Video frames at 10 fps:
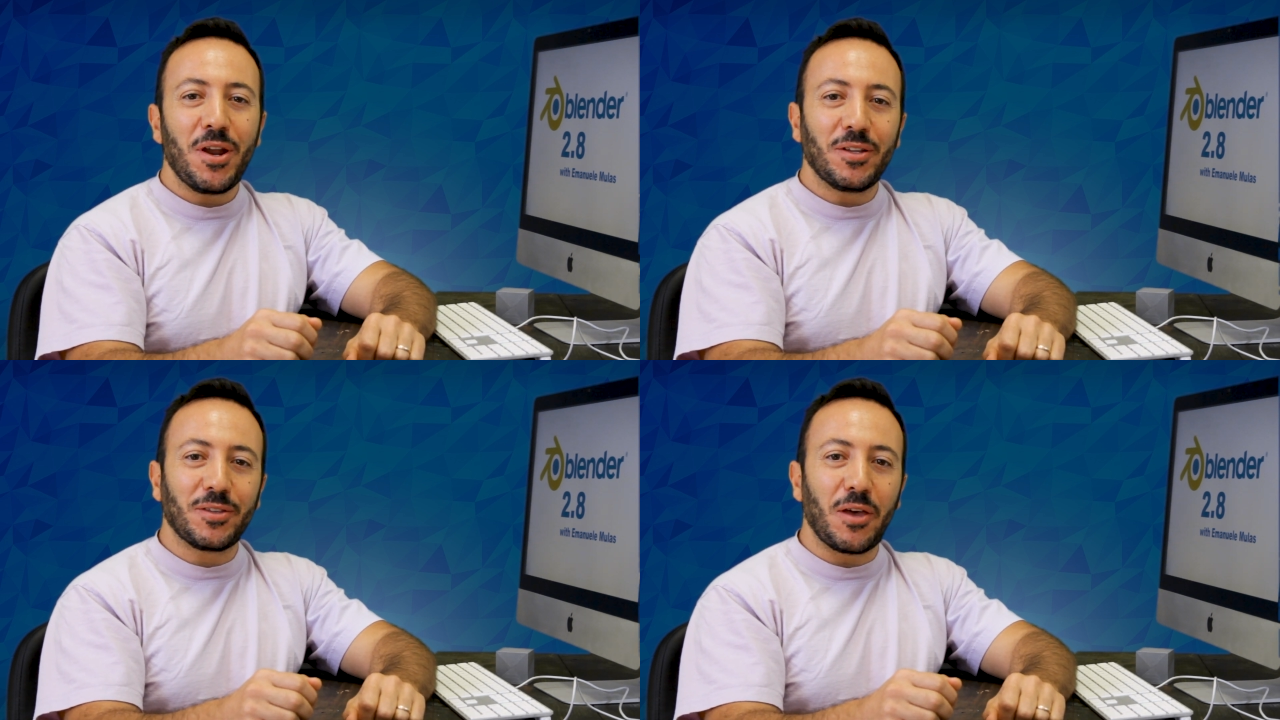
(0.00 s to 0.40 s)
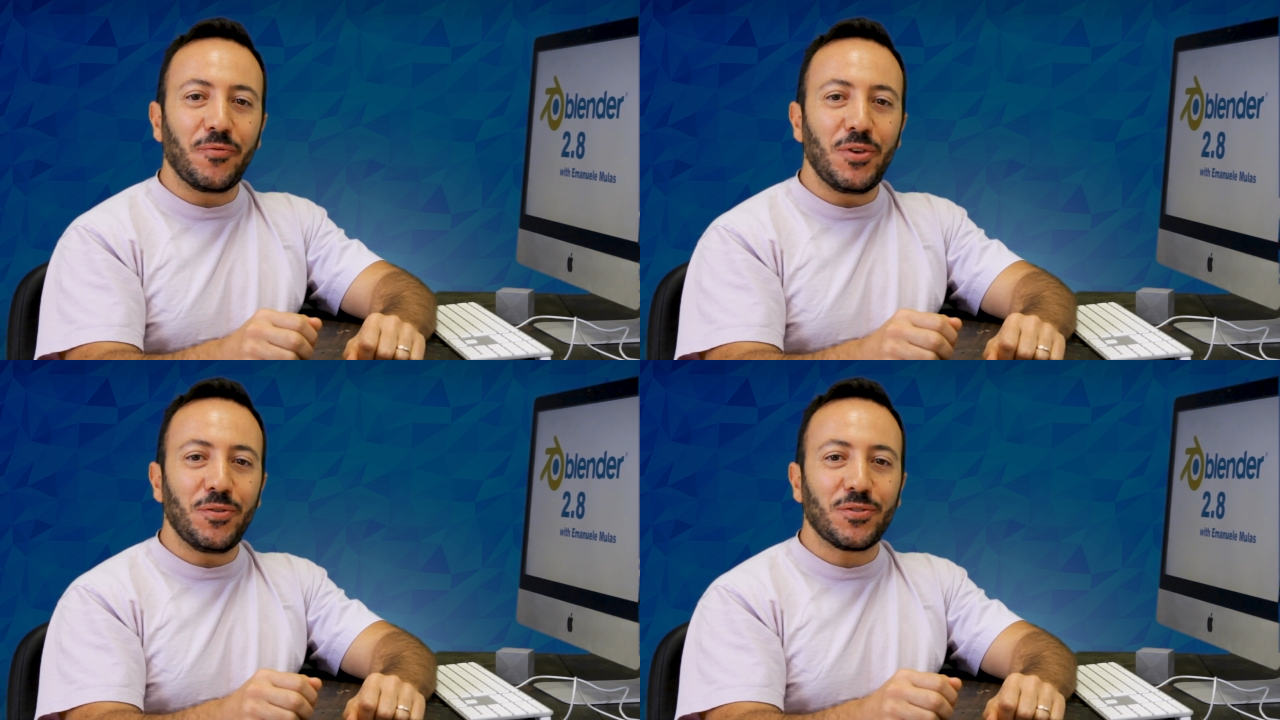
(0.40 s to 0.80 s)
that have
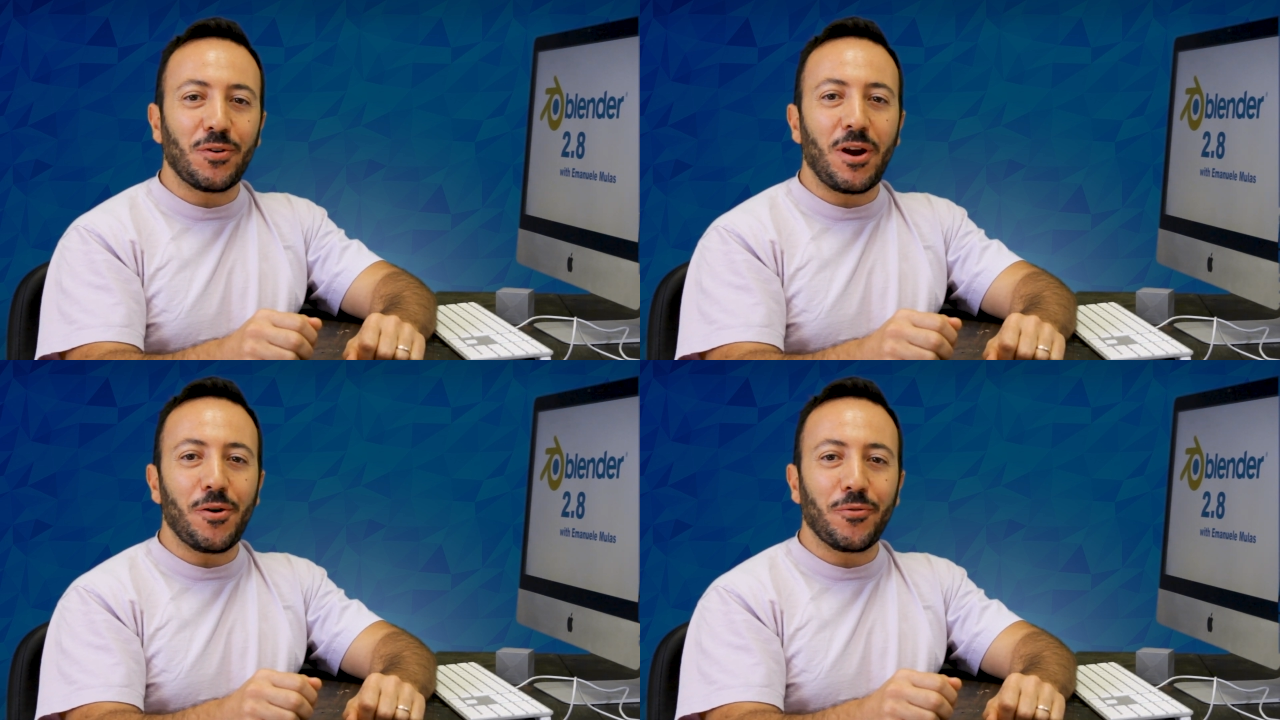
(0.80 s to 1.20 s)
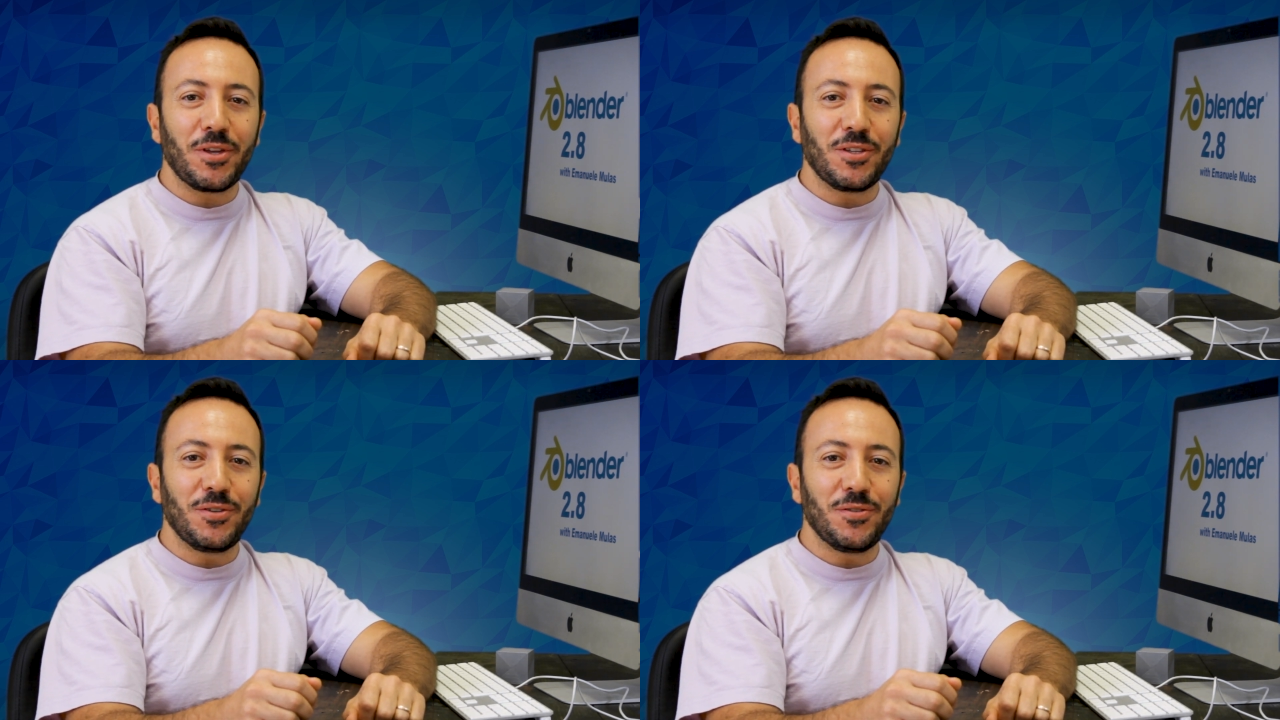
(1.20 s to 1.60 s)
used or are
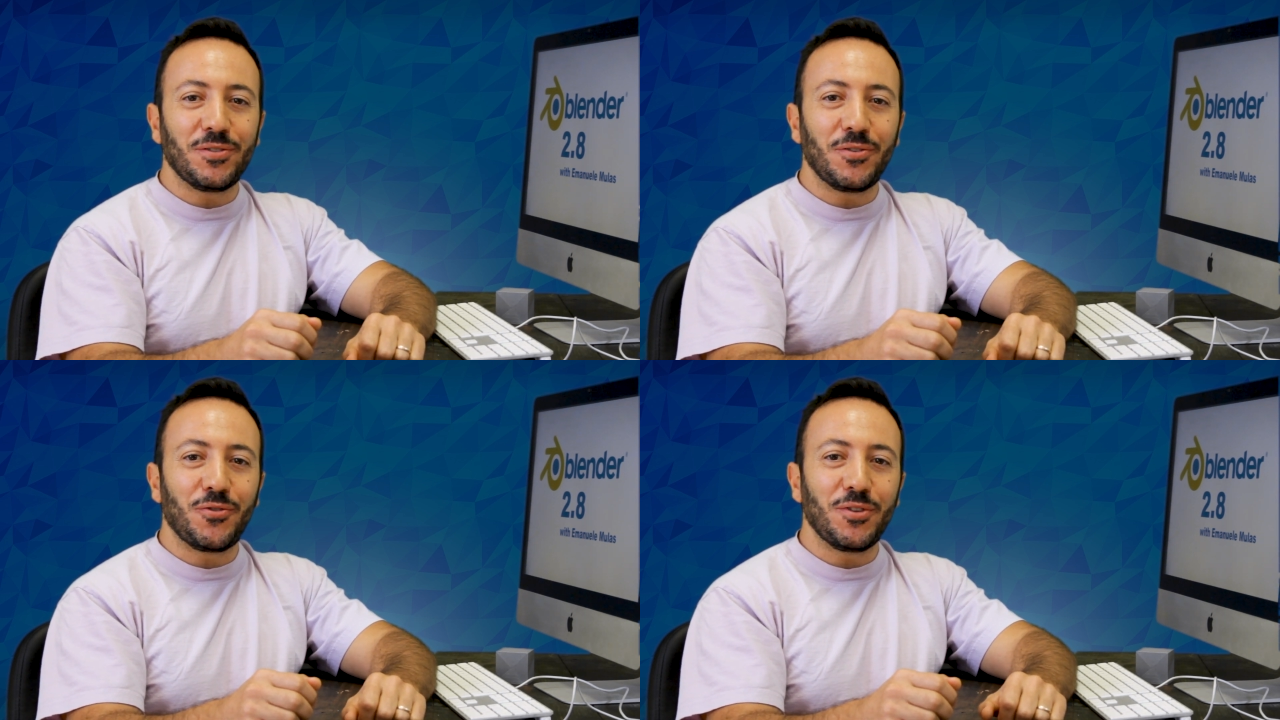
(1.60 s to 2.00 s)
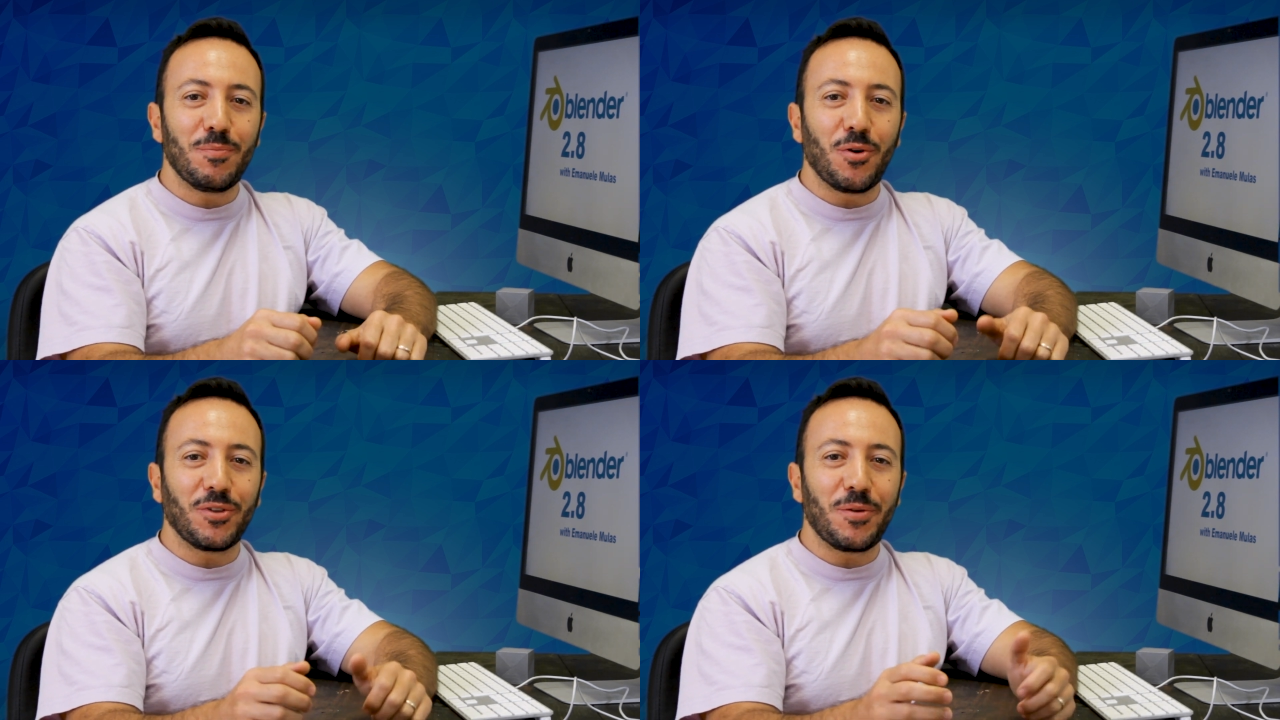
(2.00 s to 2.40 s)
already using 3D
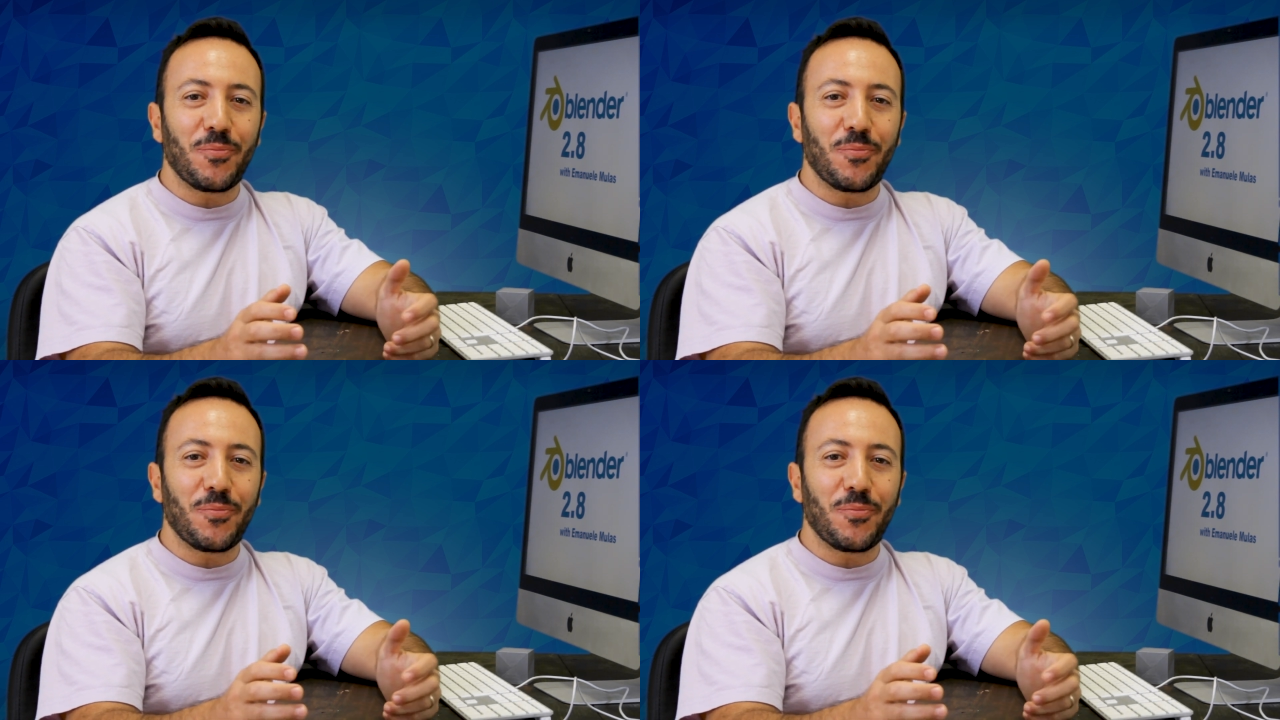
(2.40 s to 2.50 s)
modeling